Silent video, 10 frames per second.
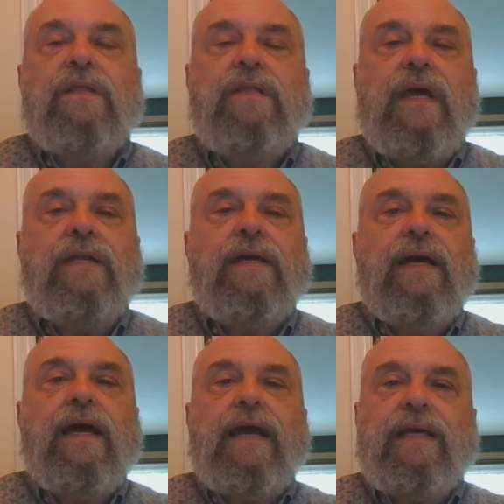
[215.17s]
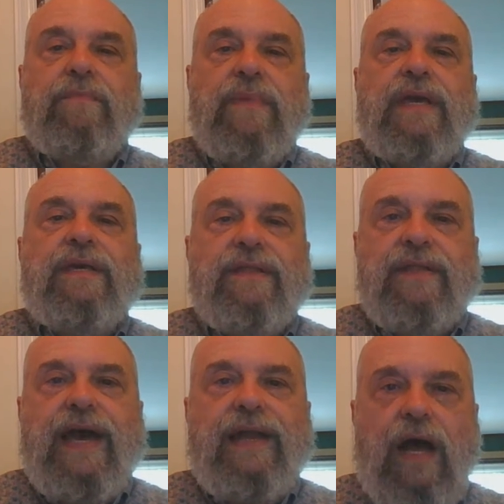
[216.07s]
Then I can make
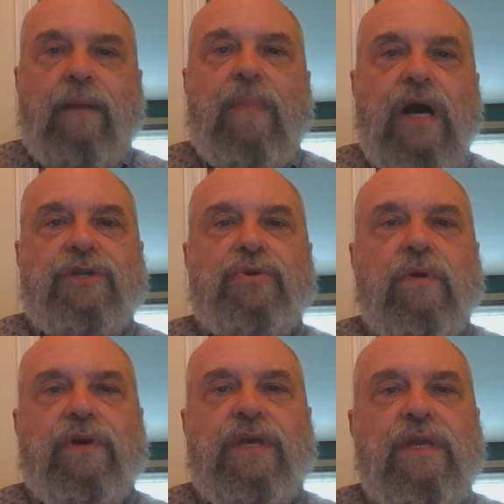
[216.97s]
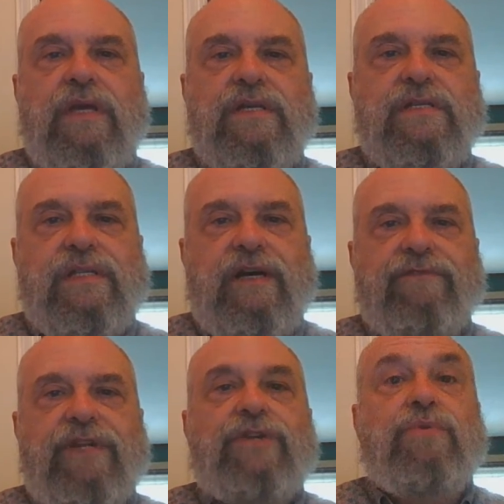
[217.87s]
that amatur, he is
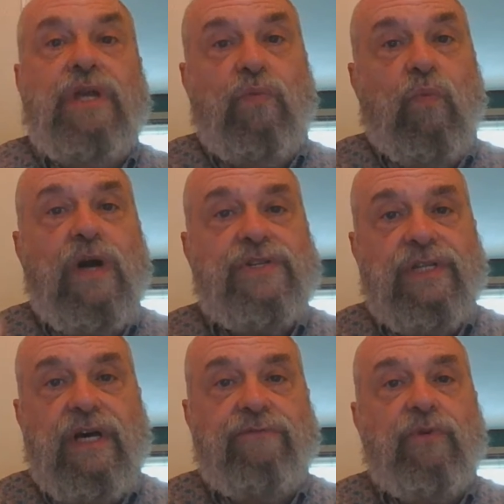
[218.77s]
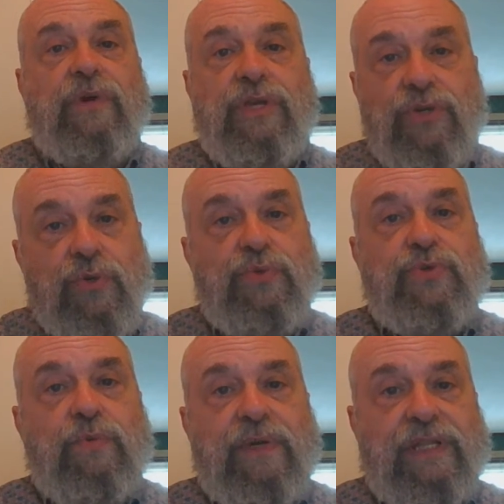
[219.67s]
loved, into he was loved or he
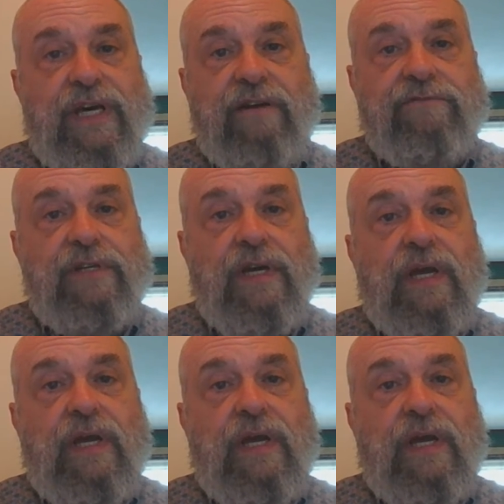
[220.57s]
used to be loved.